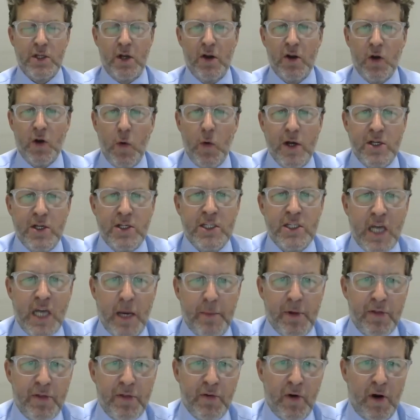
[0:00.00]
a lot of questions
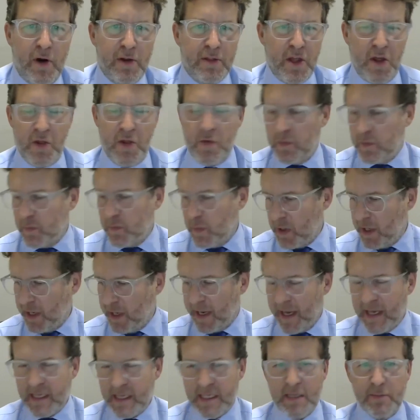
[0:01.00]
coming through. I don't think we're
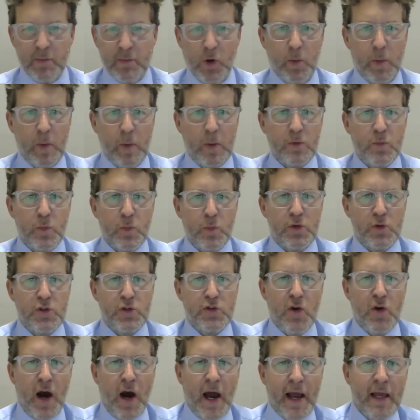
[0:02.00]
going to get to them all, but we'll
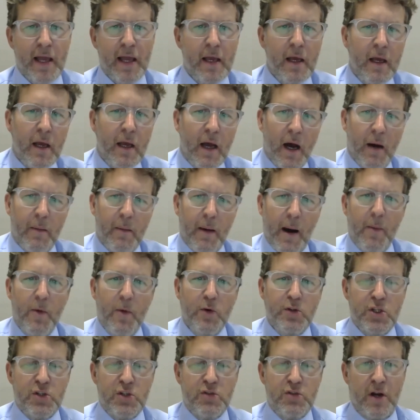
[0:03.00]
try. I'm
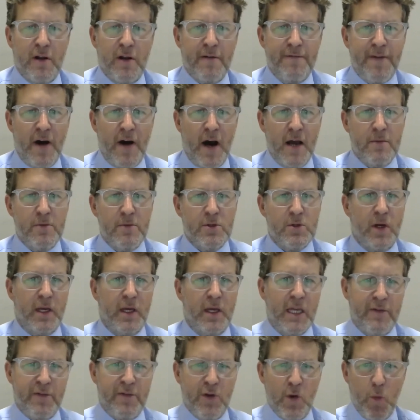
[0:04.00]
also trying to find them so I
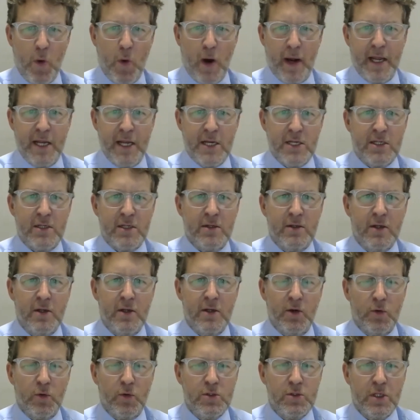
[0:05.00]
can give you one each in
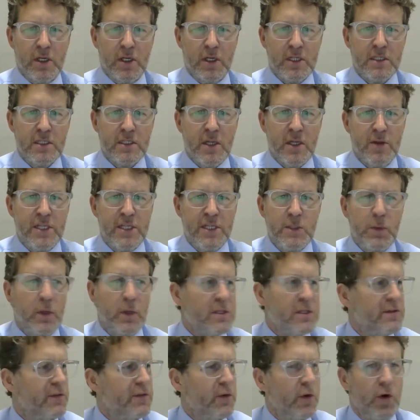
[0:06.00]
alternate. So this
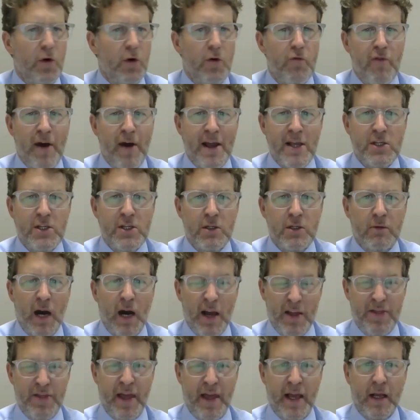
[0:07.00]
one's for Rachel,
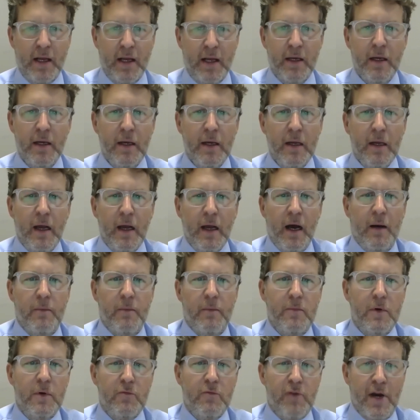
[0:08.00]
I
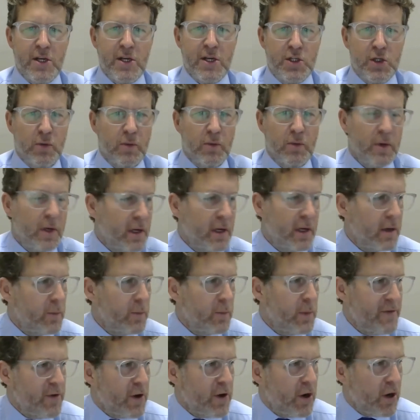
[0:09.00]
think. Rachel,
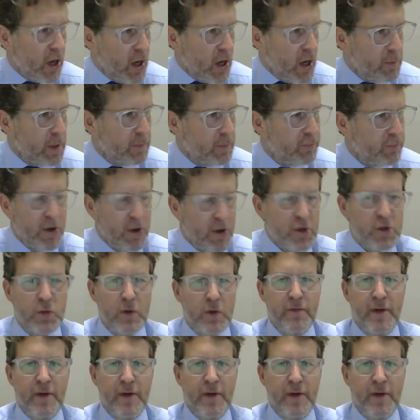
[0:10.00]
we have a global approach to